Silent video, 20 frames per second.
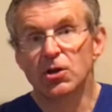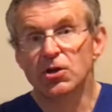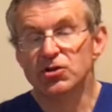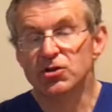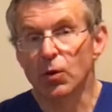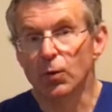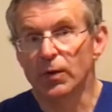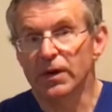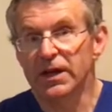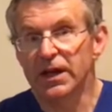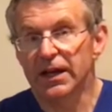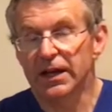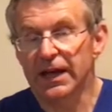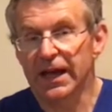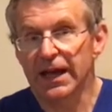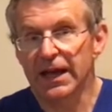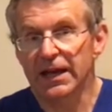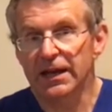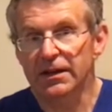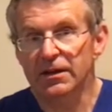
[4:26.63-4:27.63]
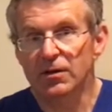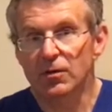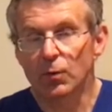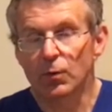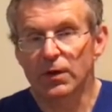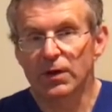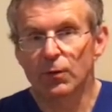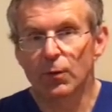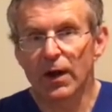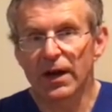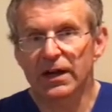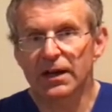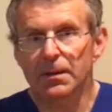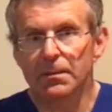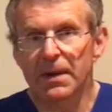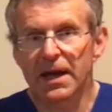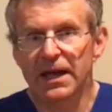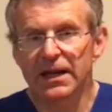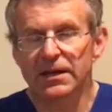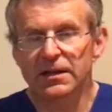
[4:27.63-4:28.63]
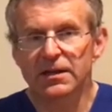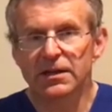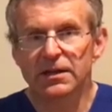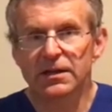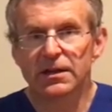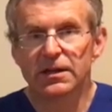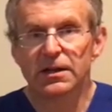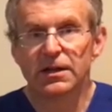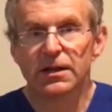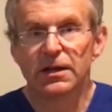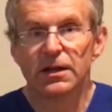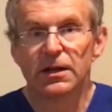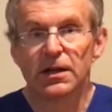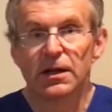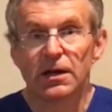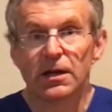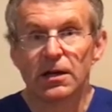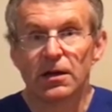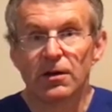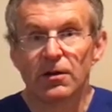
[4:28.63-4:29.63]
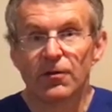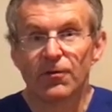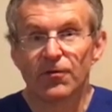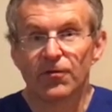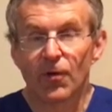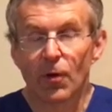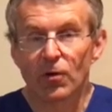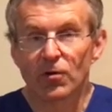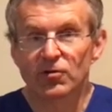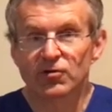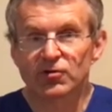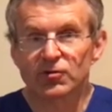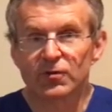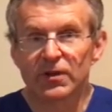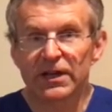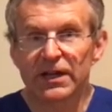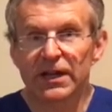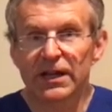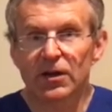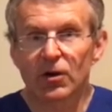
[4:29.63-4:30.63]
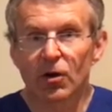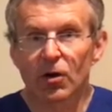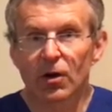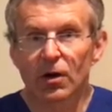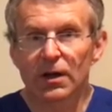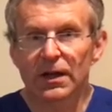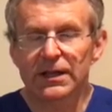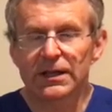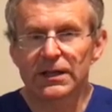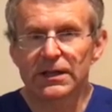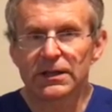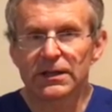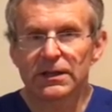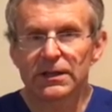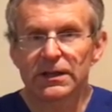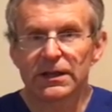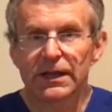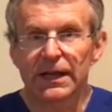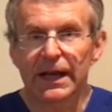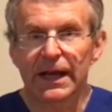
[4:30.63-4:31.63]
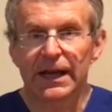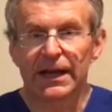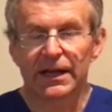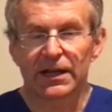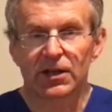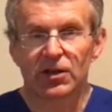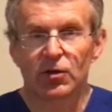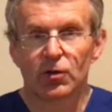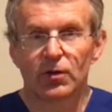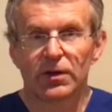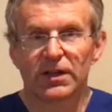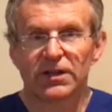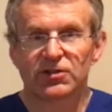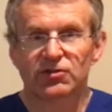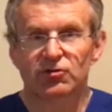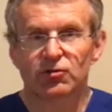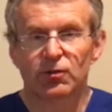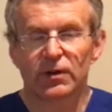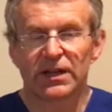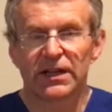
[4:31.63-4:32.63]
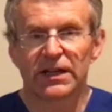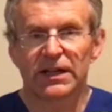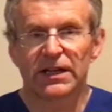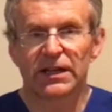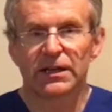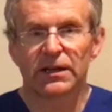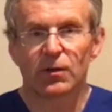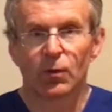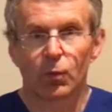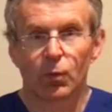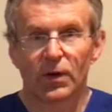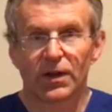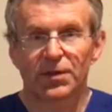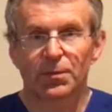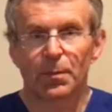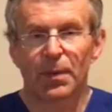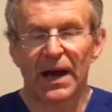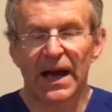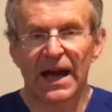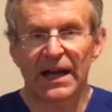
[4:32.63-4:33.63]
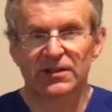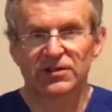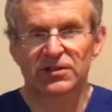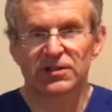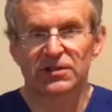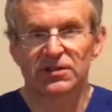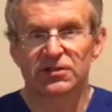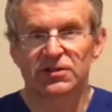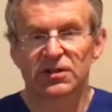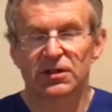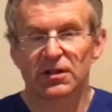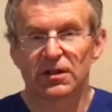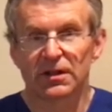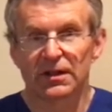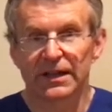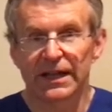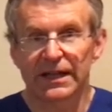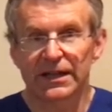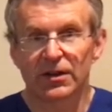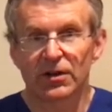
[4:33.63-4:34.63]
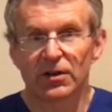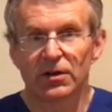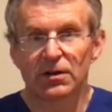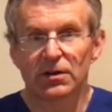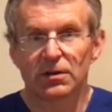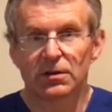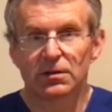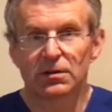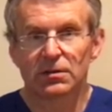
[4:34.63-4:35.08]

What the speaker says: So we recommend photo screening early and acuity screening with patches later.